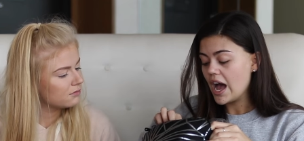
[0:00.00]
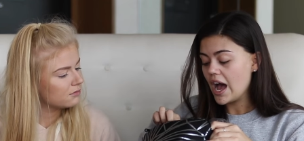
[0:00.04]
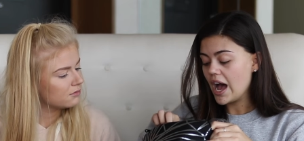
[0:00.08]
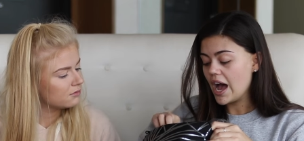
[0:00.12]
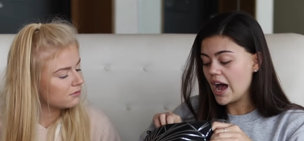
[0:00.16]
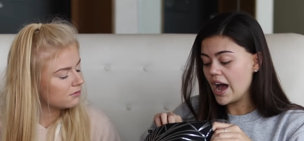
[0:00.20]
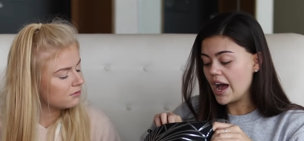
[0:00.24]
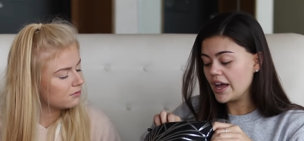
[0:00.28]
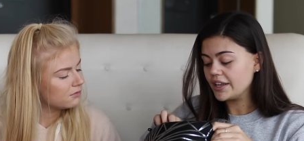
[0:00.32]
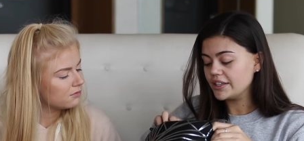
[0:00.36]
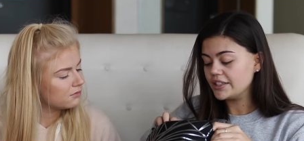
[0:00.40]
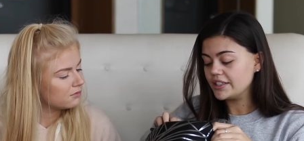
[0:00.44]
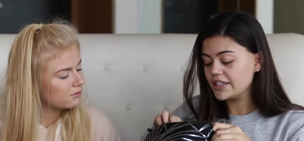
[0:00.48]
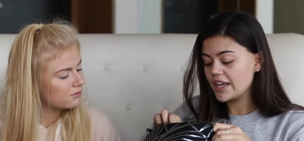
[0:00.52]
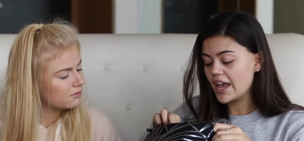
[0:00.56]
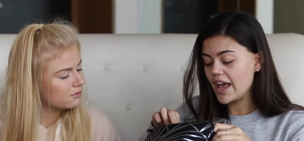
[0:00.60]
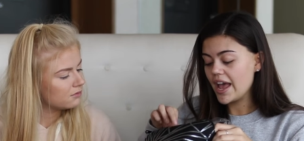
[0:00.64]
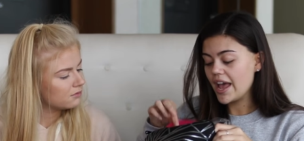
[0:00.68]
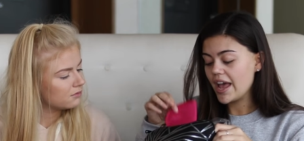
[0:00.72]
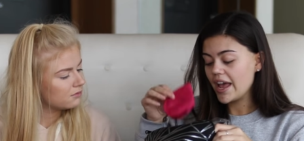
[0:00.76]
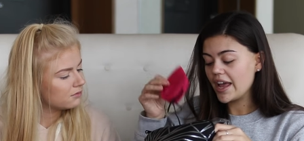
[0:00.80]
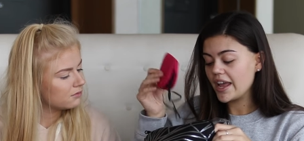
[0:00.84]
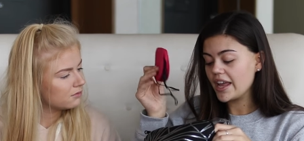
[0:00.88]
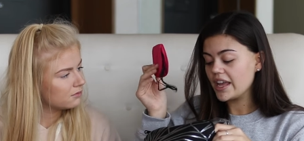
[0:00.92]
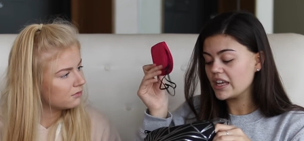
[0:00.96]
Speaker 1: and
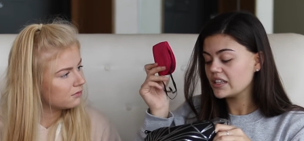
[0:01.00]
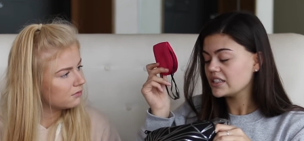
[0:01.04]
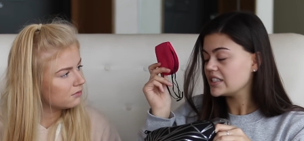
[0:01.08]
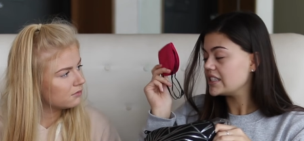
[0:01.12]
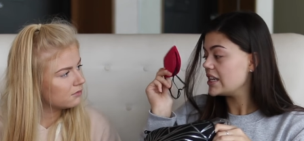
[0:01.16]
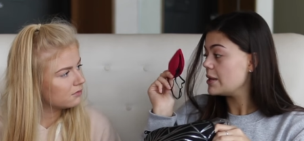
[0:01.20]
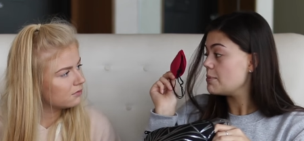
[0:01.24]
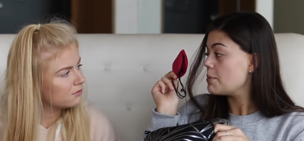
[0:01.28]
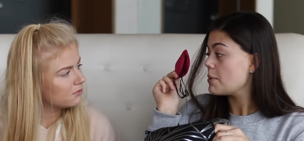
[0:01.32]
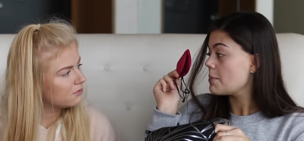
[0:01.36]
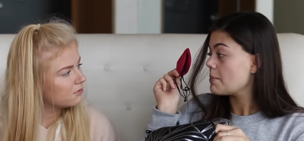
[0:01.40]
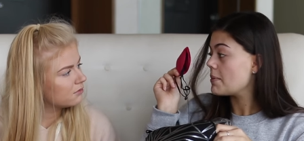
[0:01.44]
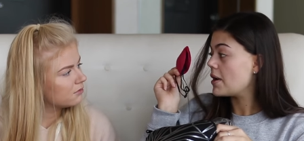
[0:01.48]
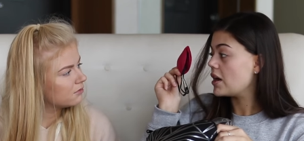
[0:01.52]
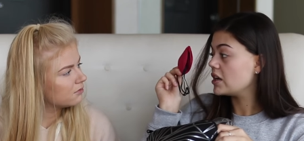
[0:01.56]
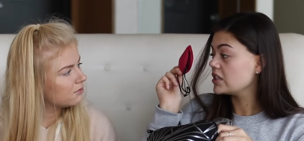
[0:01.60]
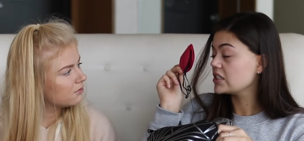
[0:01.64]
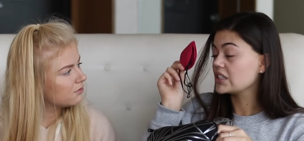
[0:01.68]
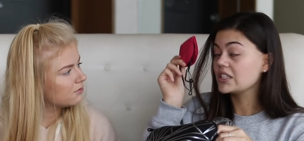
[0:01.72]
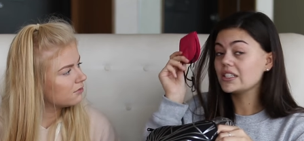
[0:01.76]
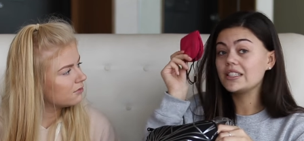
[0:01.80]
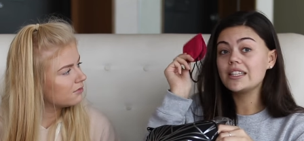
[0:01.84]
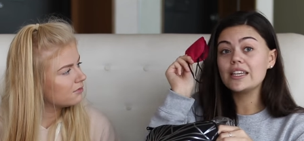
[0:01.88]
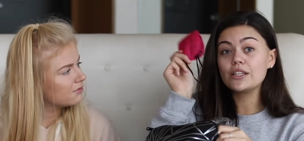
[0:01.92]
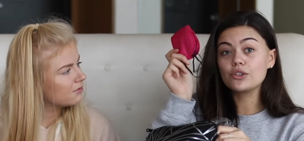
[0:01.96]
a sleeping mask,
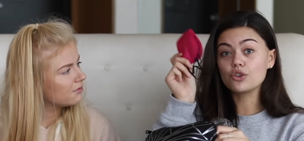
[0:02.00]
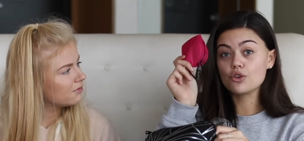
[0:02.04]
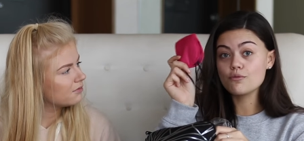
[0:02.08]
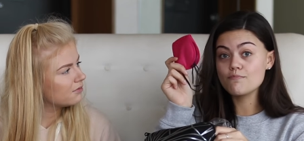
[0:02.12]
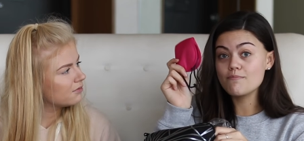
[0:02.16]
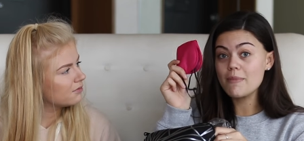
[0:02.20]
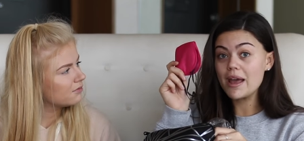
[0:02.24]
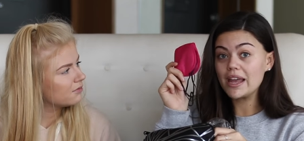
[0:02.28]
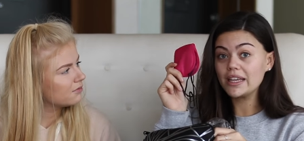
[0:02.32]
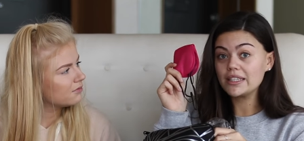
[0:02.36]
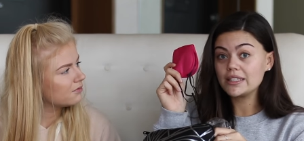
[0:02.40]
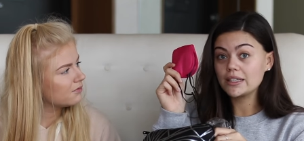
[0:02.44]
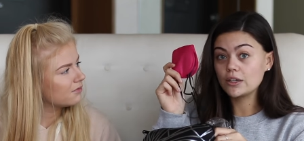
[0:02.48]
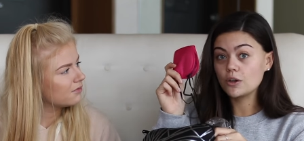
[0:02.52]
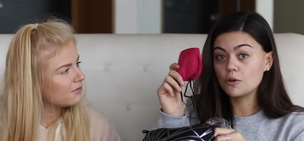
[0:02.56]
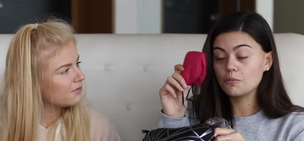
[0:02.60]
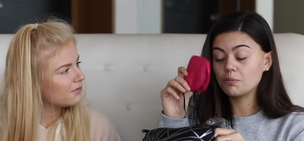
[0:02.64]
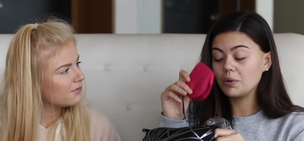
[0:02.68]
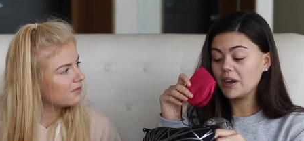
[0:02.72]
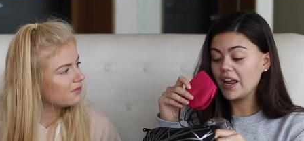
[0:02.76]
because these are amazing on